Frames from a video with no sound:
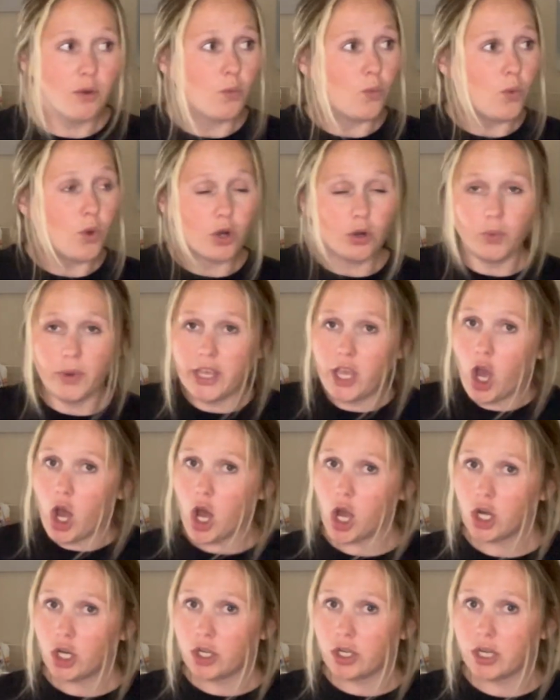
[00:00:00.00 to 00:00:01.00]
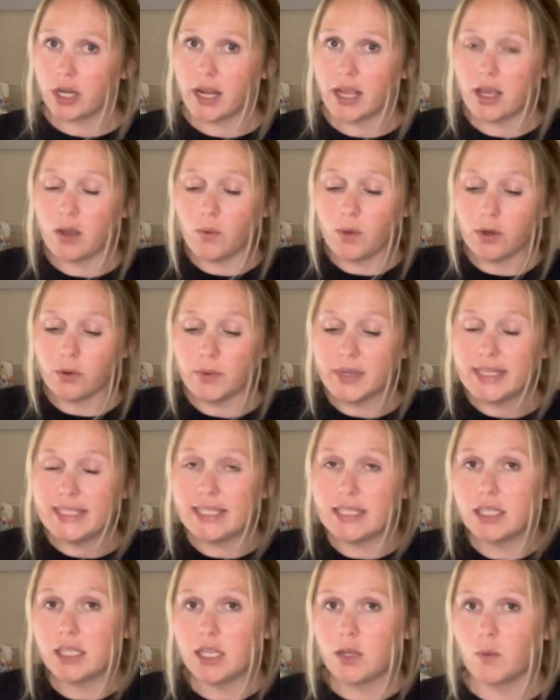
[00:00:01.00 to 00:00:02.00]
What are we conquering? What are we
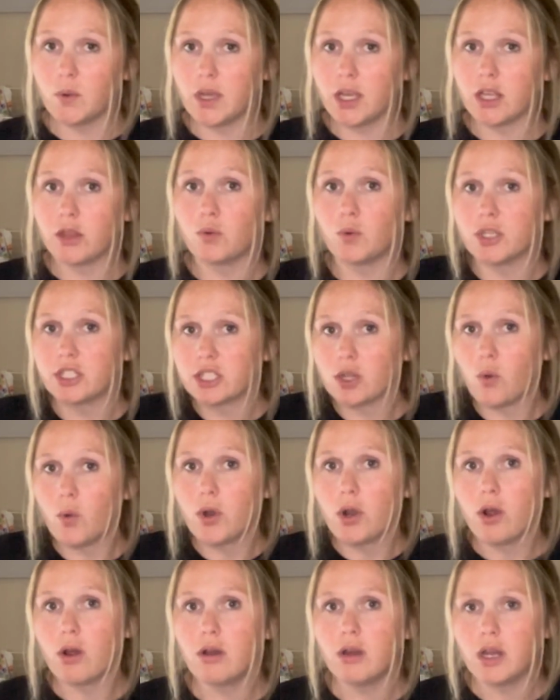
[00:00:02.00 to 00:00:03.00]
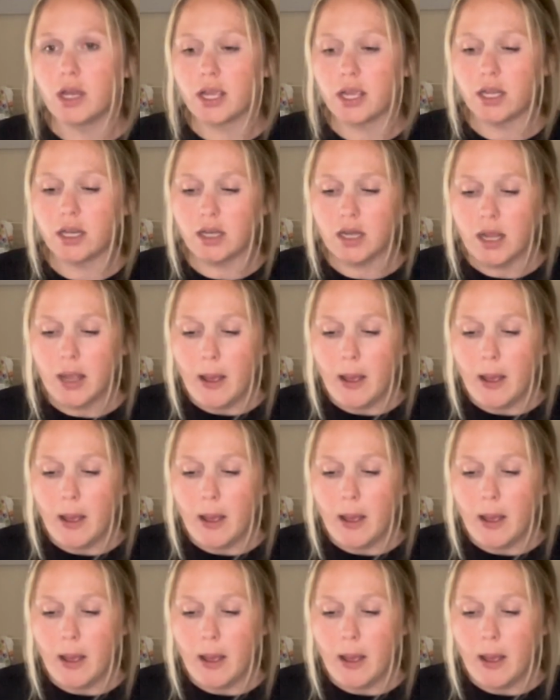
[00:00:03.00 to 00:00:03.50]
dealing with? What's going on?